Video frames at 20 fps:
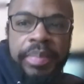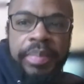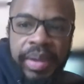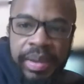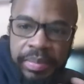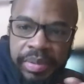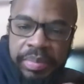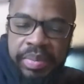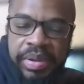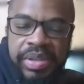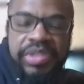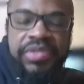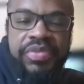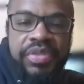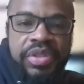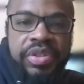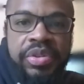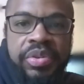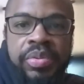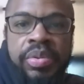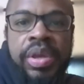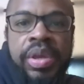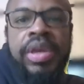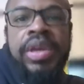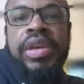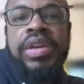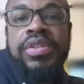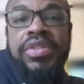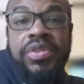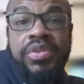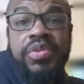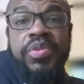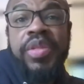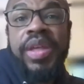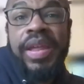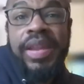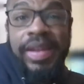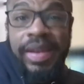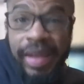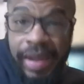It may be best for you to do that